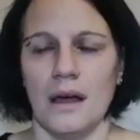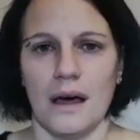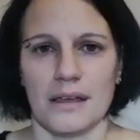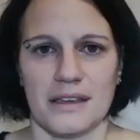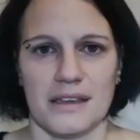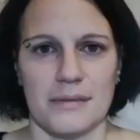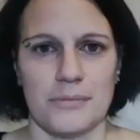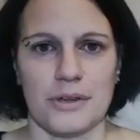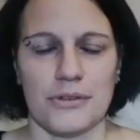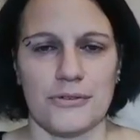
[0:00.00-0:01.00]
I keep
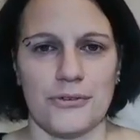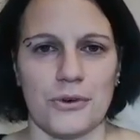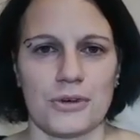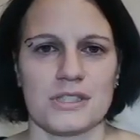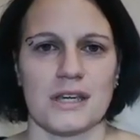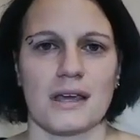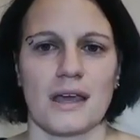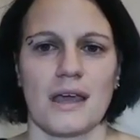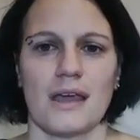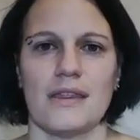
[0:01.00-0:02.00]
reinforcing
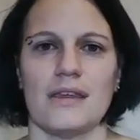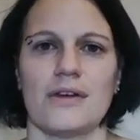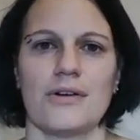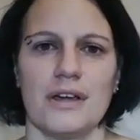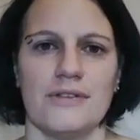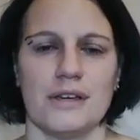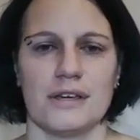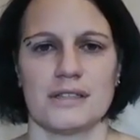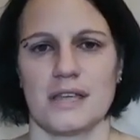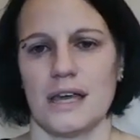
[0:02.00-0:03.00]
the
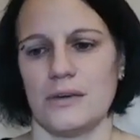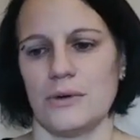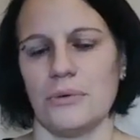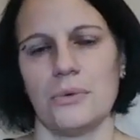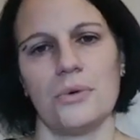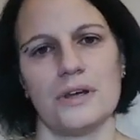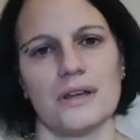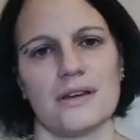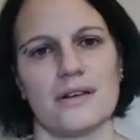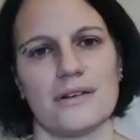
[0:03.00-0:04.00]
cravings and rewarding
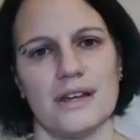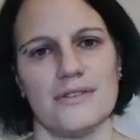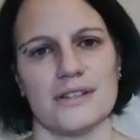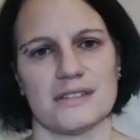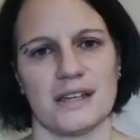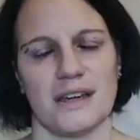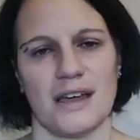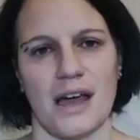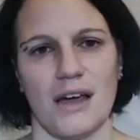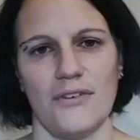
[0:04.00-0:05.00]
the cravings that I
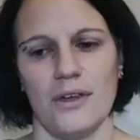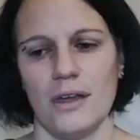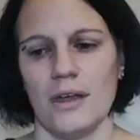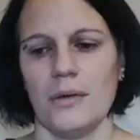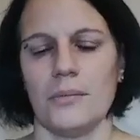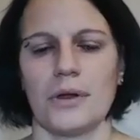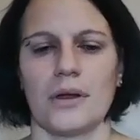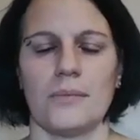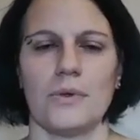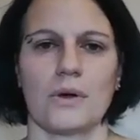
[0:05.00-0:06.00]
have, but
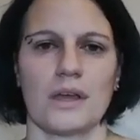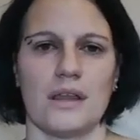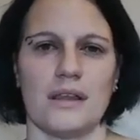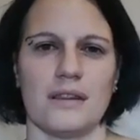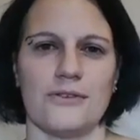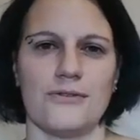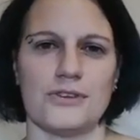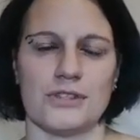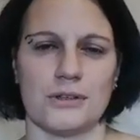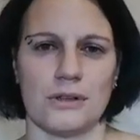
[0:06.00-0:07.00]
I'm not getting the
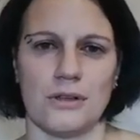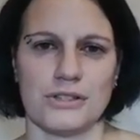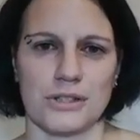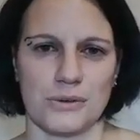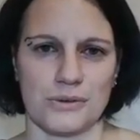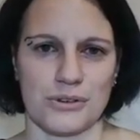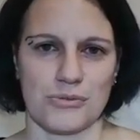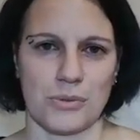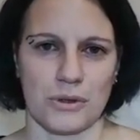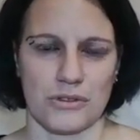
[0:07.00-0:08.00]
physiological
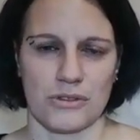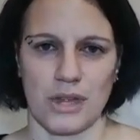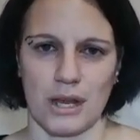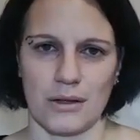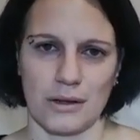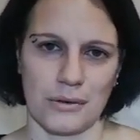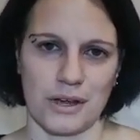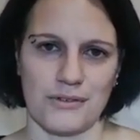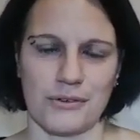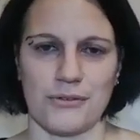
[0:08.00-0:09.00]
response that a
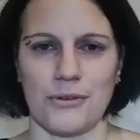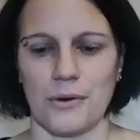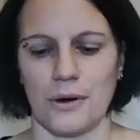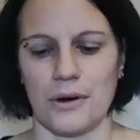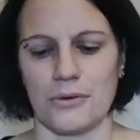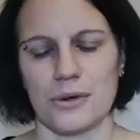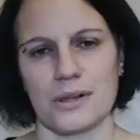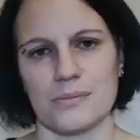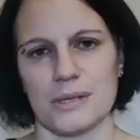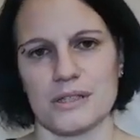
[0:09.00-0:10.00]
craving for a real
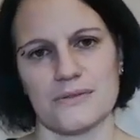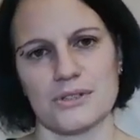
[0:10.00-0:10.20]
piece of